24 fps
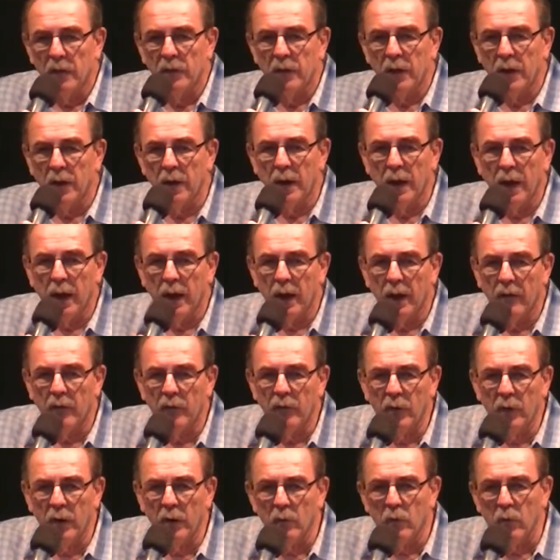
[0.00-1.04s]
then
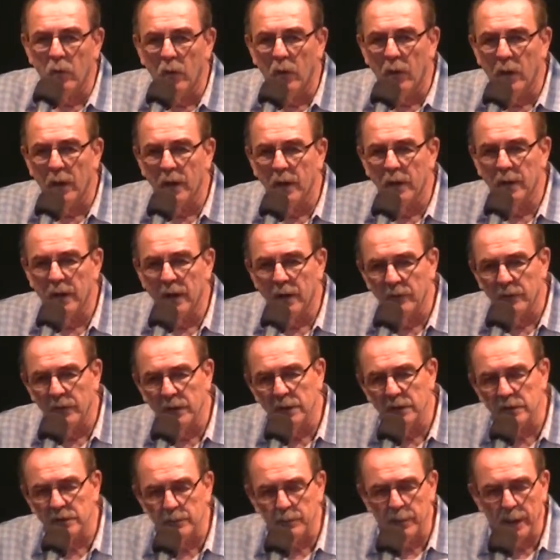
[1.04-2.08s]
every one of
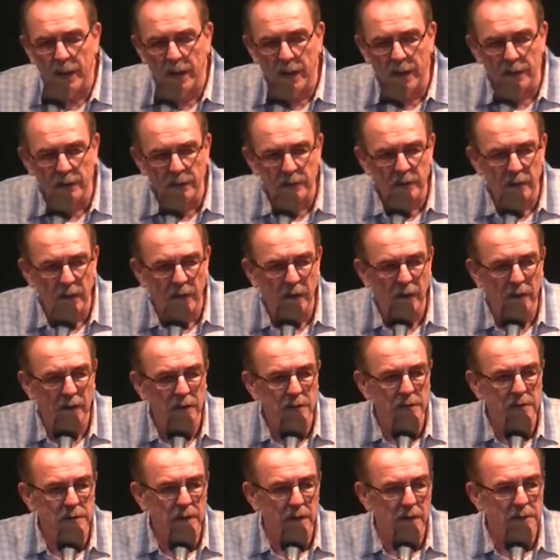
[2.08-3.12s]
these bad
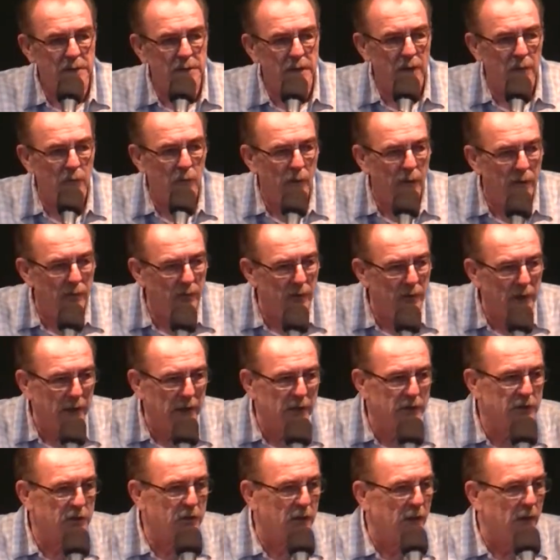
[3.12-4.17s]
things that's in
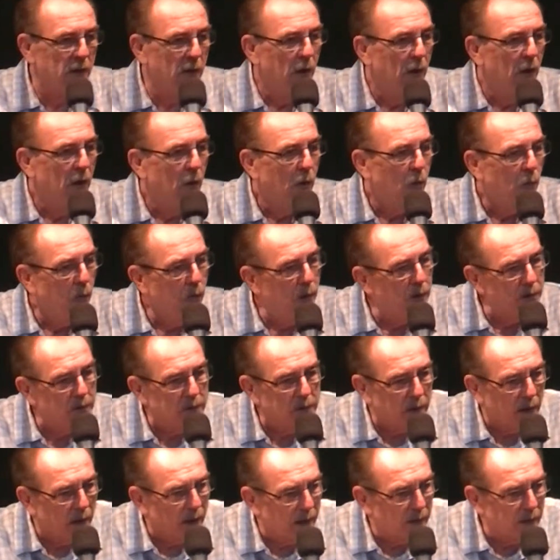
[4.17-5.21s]
Revelation will
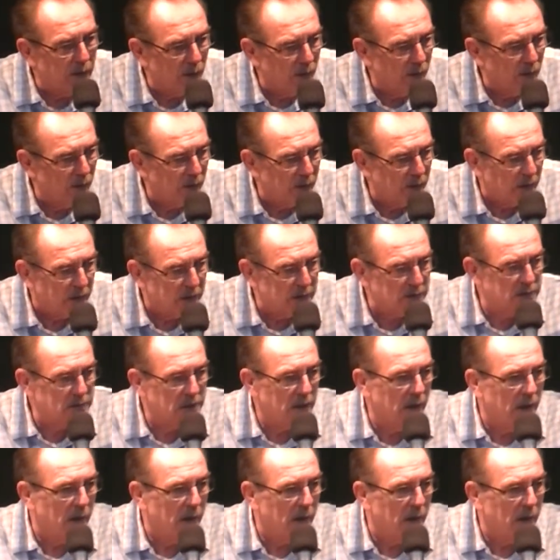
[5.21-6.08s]
not hurt us.